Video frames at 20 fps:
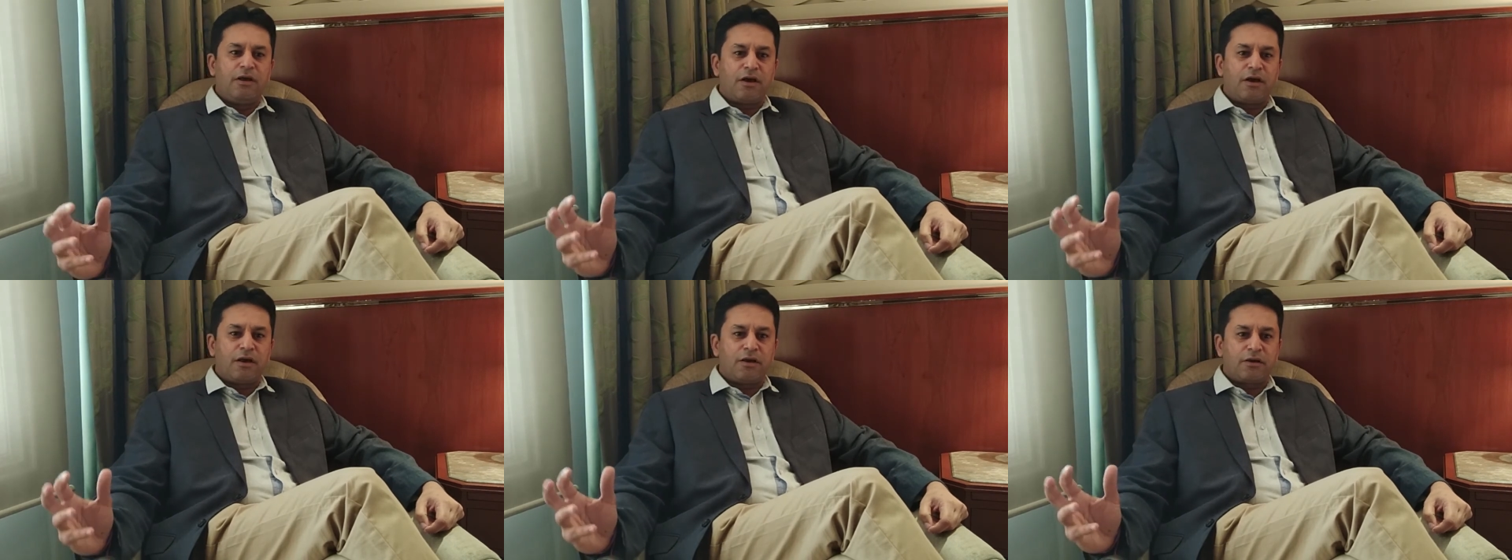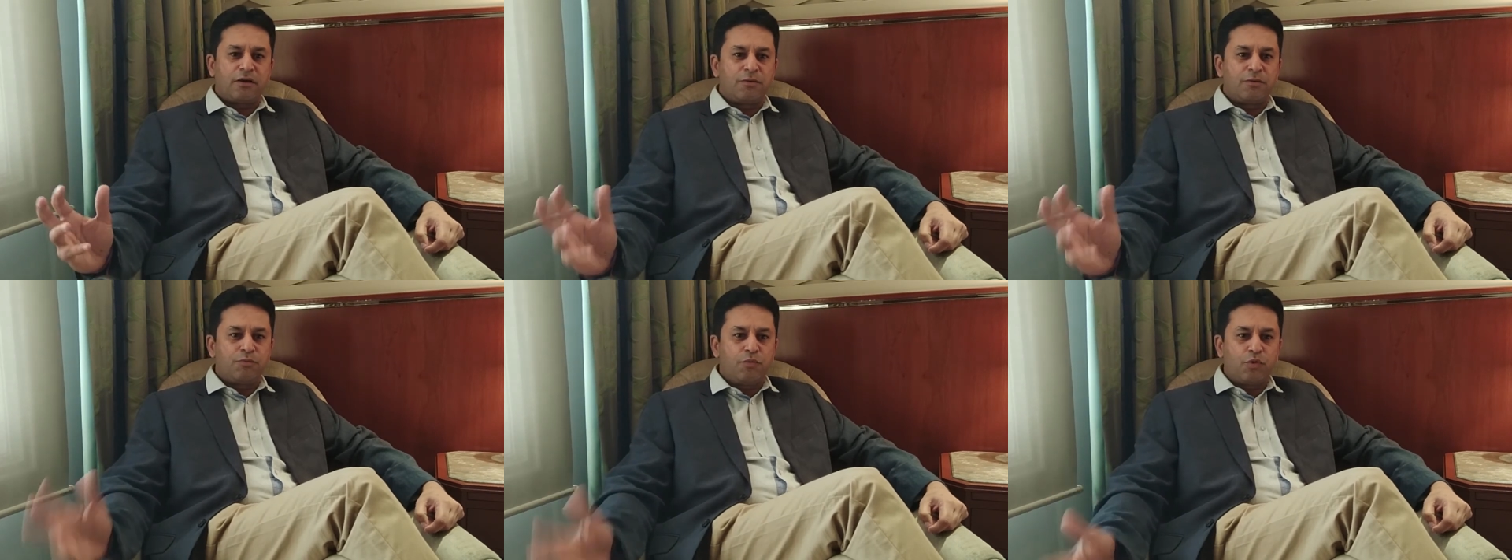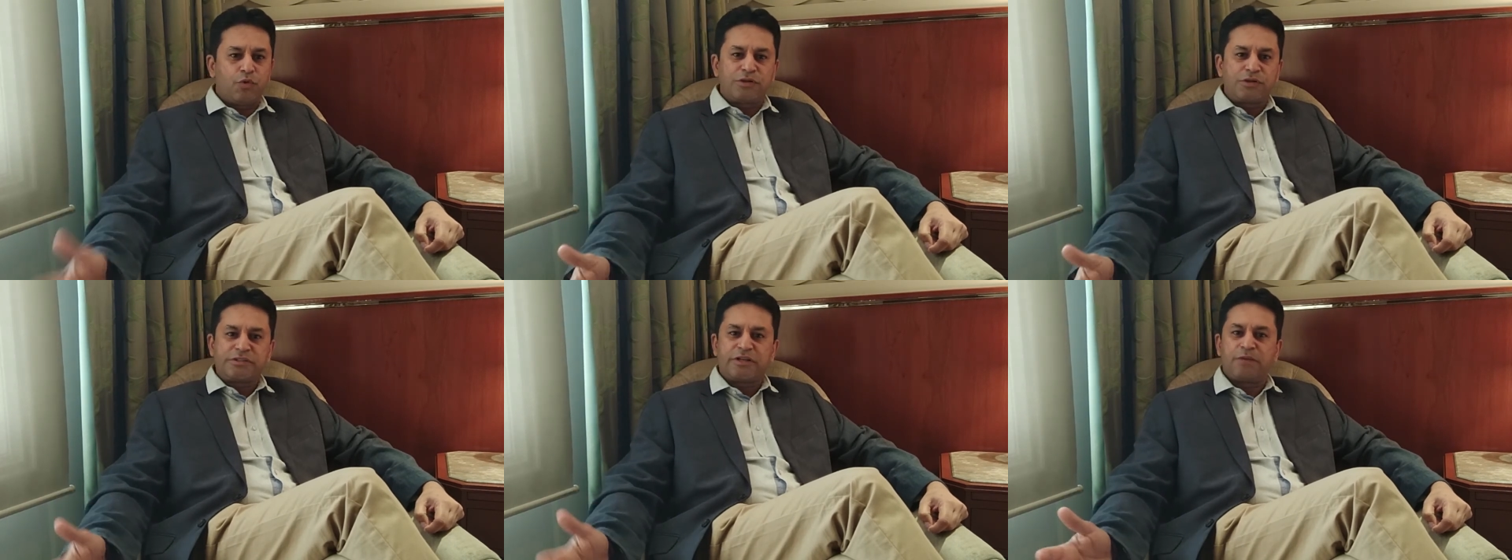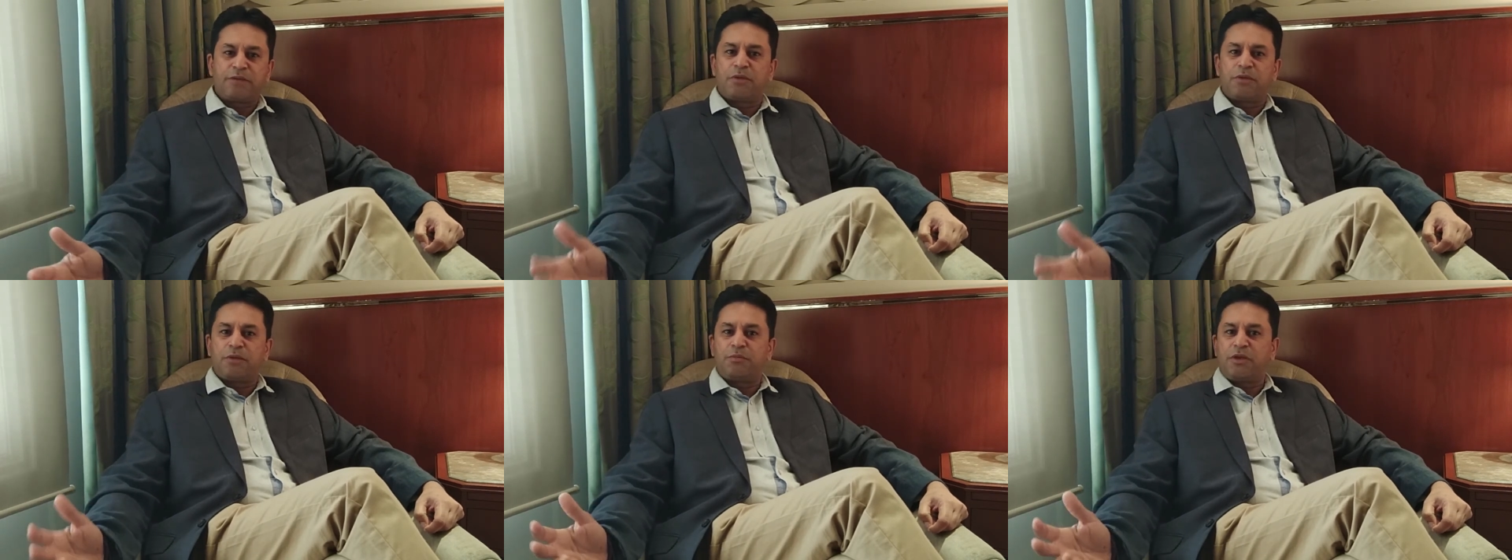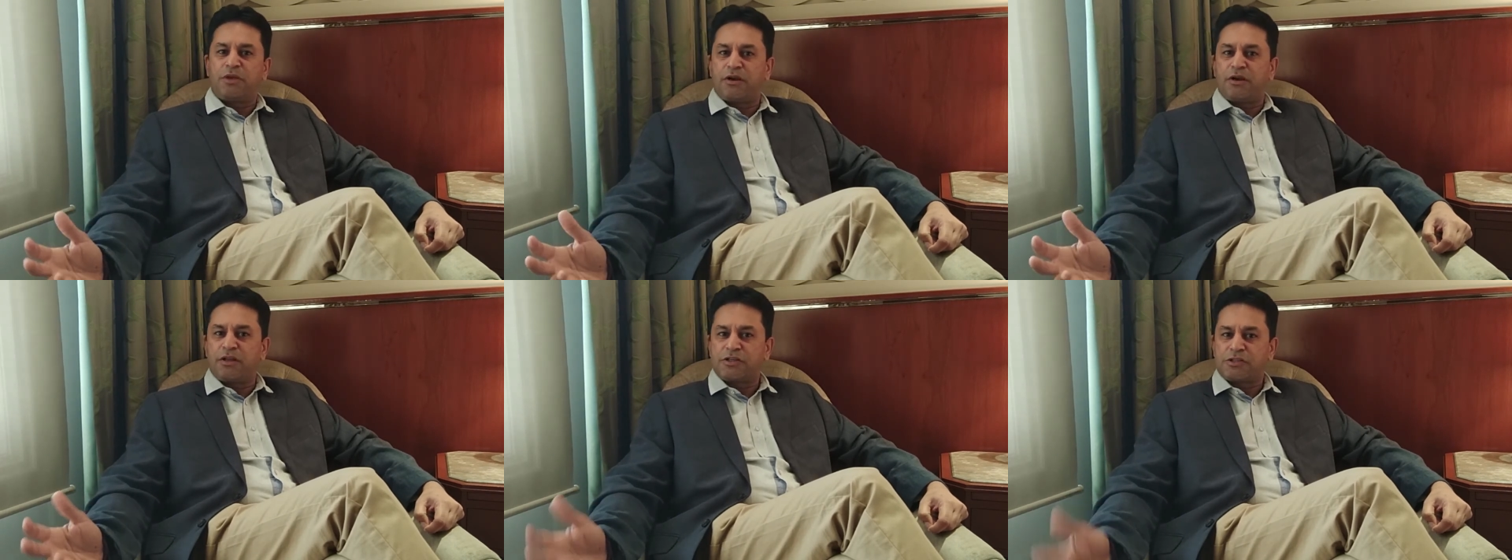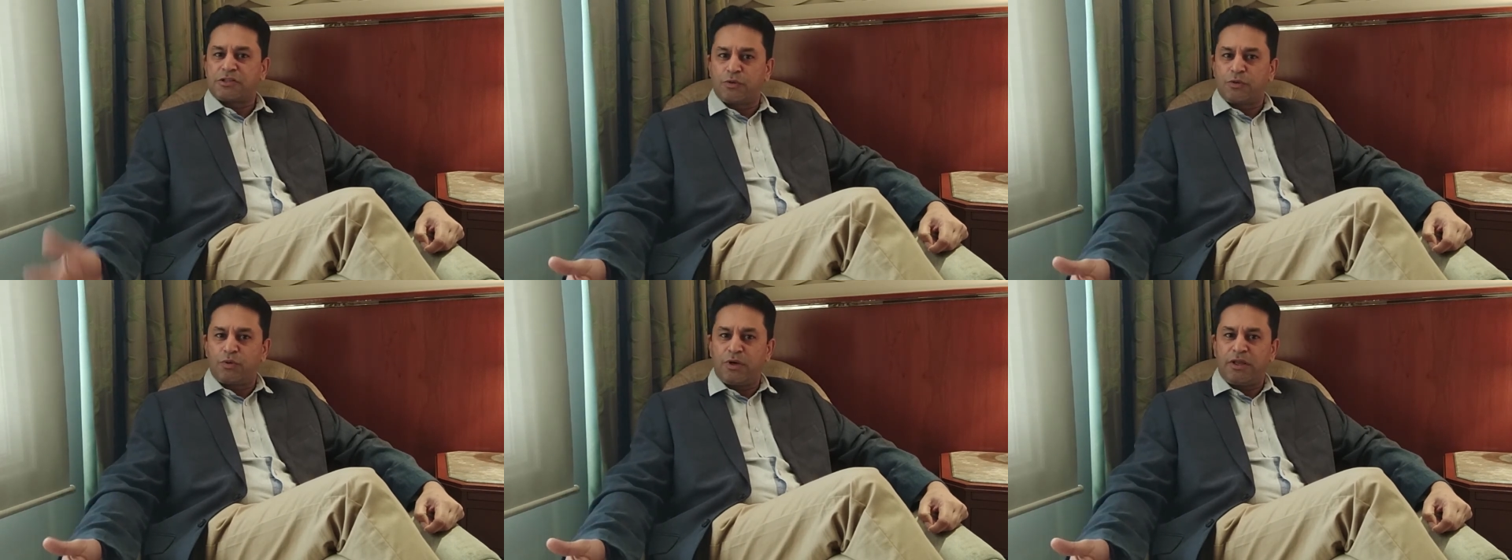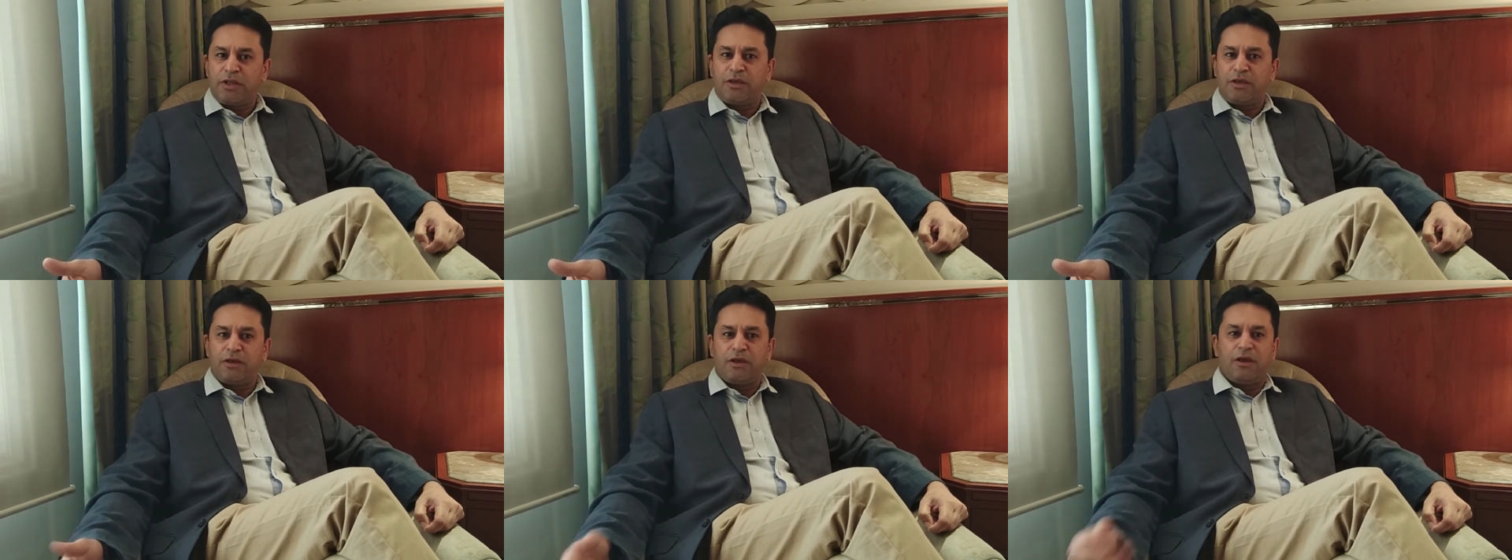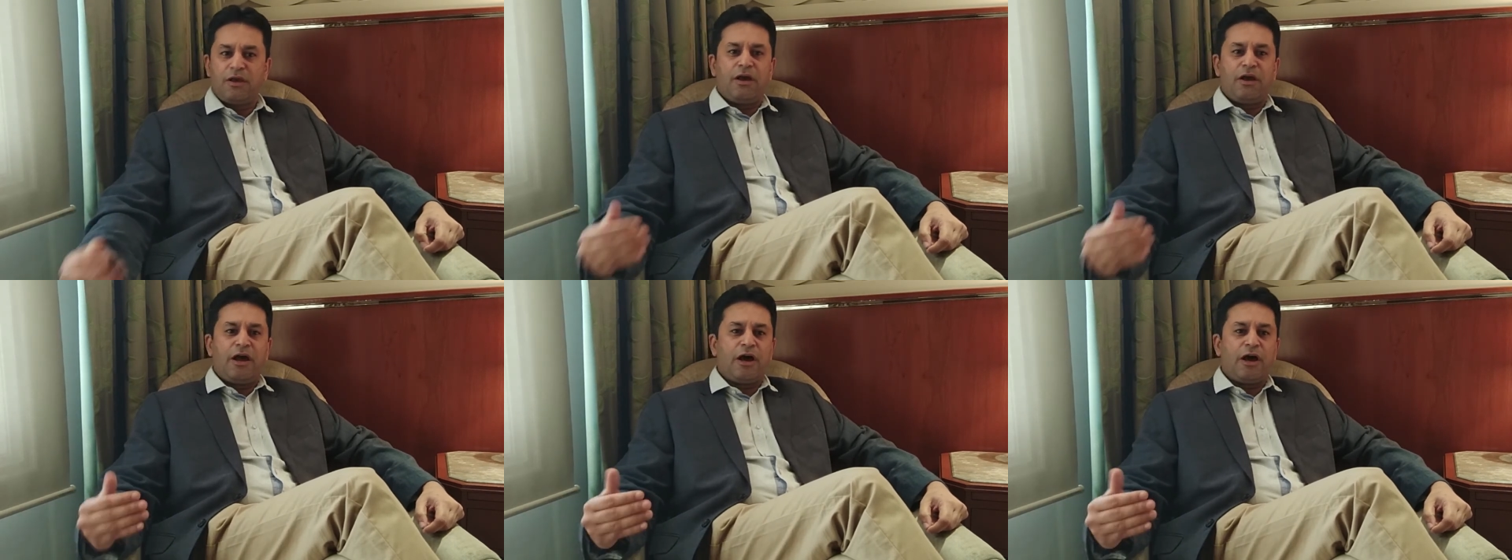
components that might be running slowly,